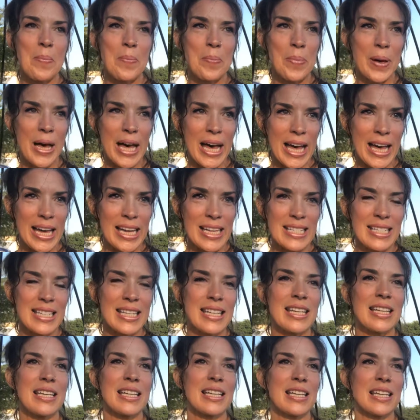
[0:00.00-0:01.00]
But
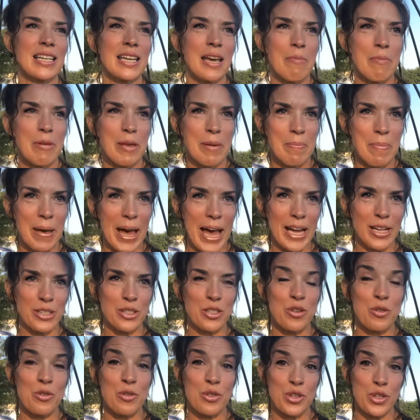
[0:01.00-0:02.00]
coming back
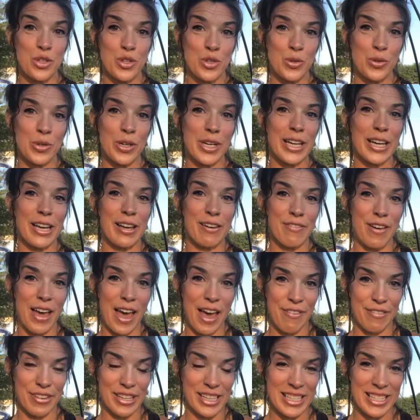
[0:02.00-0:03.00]
to the joy of
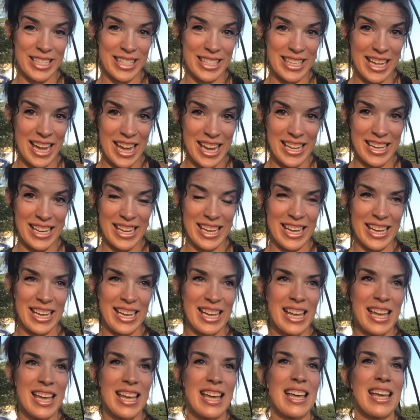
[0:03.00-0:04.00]
having Sadie
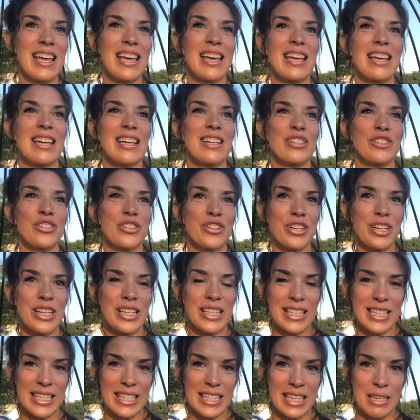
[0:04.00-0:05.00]

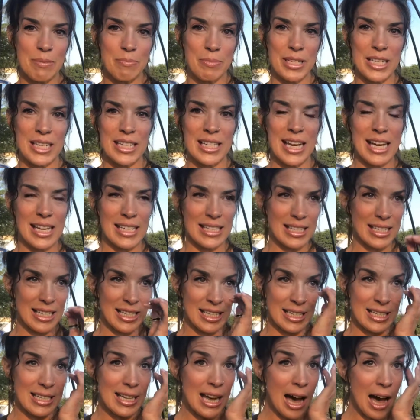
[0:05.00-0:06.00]
during this empty
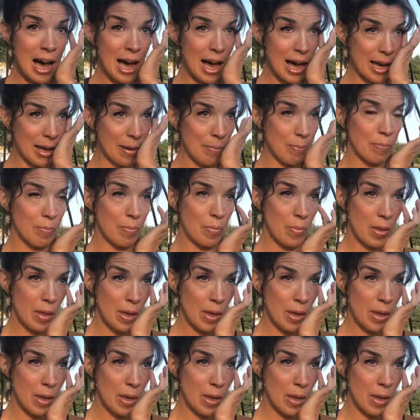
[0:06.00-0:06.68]
nesting time